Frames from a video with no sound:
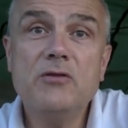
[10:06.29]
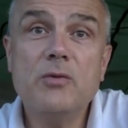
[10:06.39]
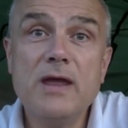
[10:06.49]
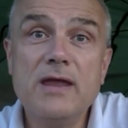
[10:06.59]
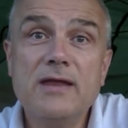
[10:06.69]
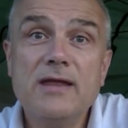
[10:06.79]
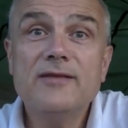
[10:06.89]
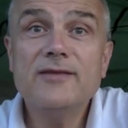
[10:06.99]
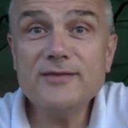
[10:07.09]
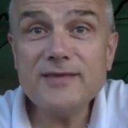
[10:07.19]
between
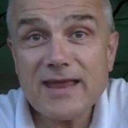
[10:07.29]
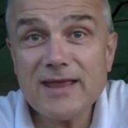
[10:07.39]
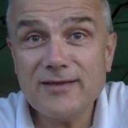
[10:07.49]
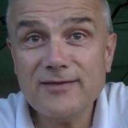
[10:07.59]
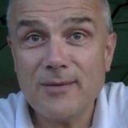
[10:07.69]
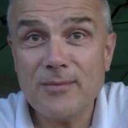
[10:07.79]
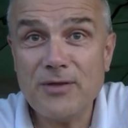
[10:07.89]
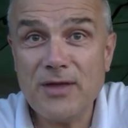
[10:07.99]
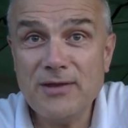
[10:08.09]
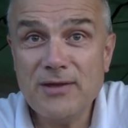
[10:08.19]
sticking at
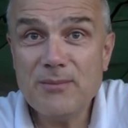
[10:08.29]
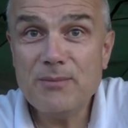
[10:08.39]
something